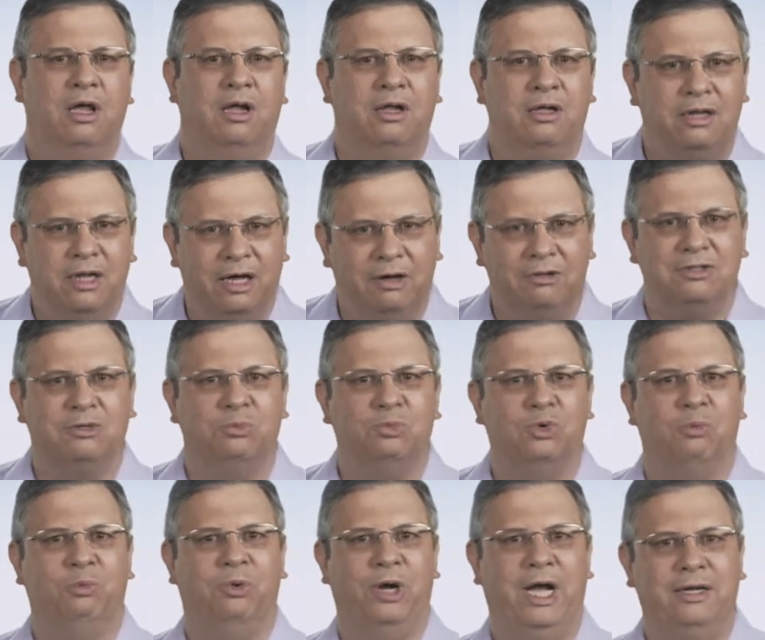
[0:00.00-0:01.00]
Now, as a
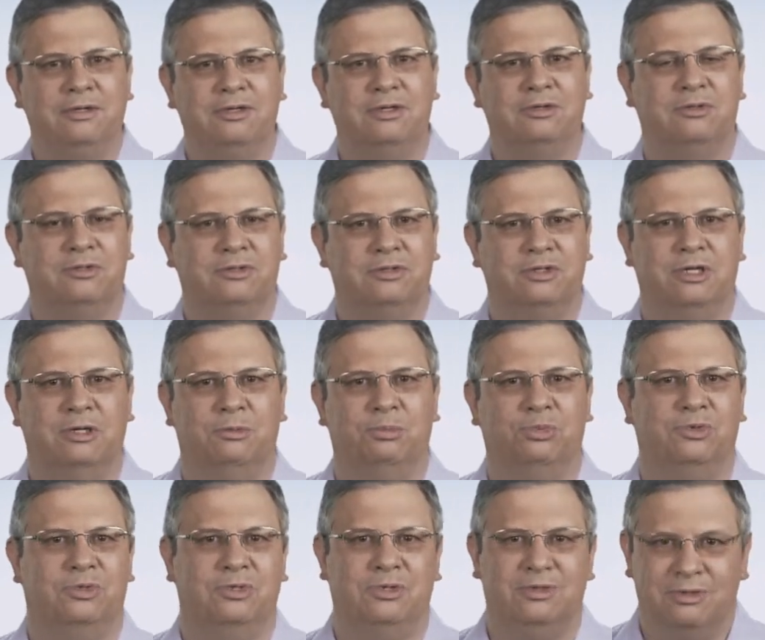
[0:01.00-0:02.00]
more practical
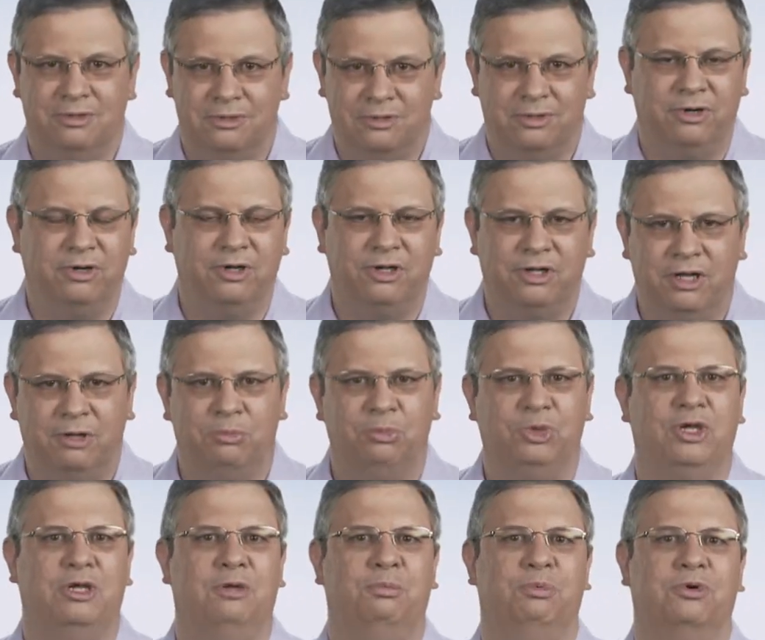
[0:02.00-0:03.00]
standpoint, you're starting an
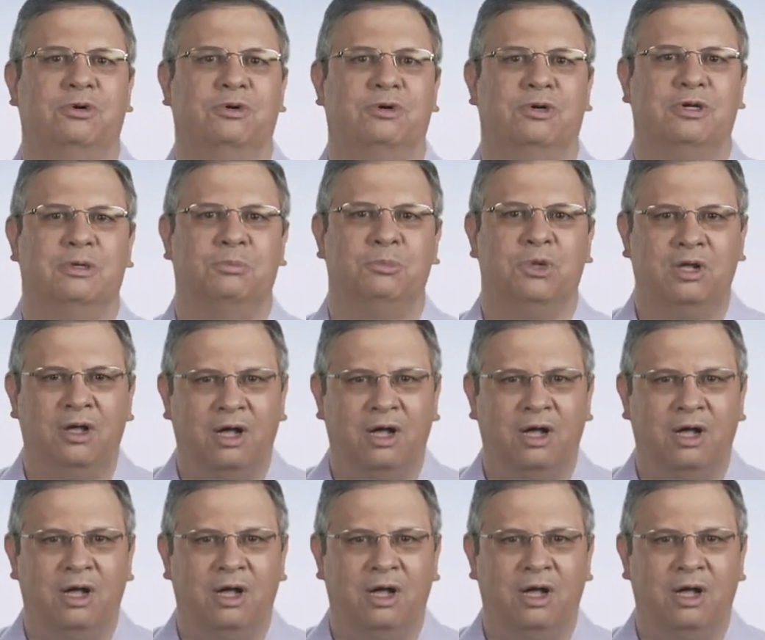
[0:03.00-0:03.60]
MBA program.